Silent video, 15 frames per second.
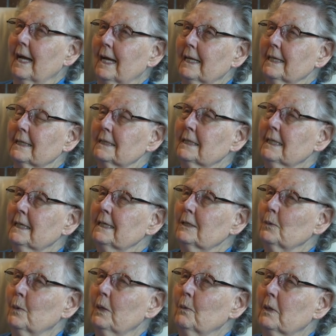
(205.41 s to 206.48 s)
And at
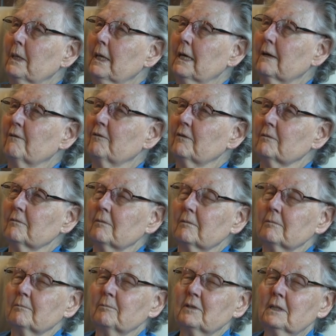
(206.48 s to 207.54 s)
night, we would have
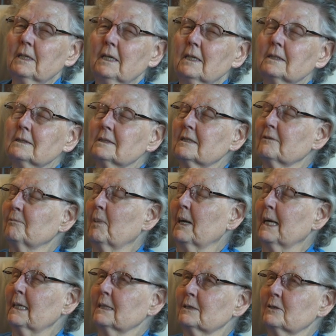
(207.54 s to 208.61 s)
tons of
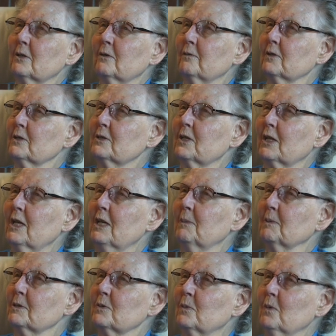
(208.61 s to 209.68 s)
blankets over to
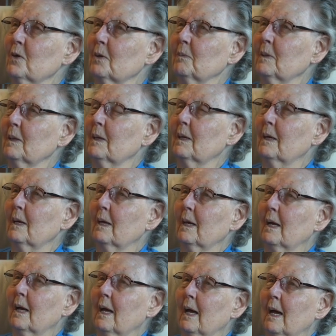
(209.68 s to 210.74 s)
keep us
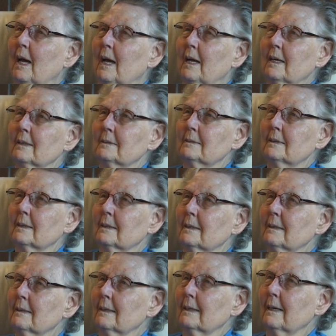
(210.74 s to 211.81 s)
warm. And
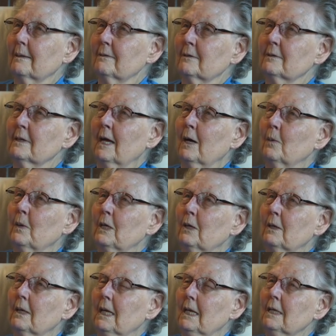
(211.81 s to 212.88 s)
uh, other than that, we
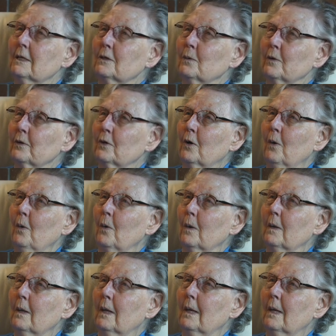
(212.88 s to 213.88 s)
heated with coal.